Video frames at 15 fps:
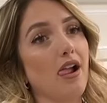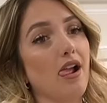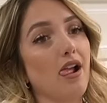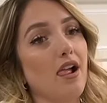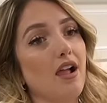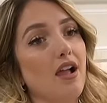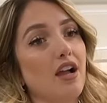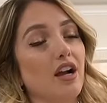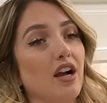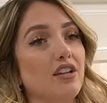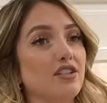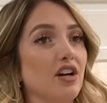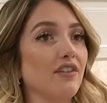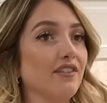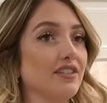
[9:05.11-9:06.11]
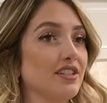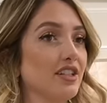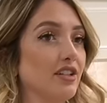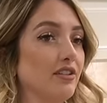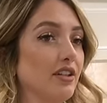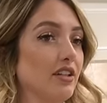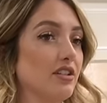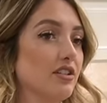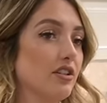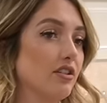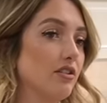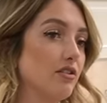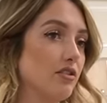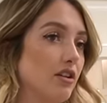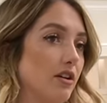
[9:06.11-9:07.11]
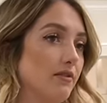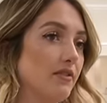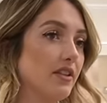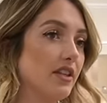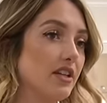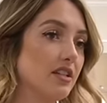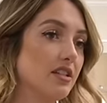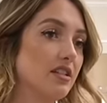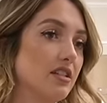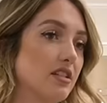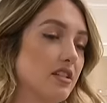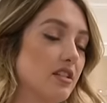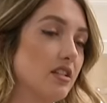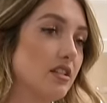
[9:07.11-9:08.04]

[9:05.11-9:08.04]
You need a skirt. Because obviously you need a skirt on top for this.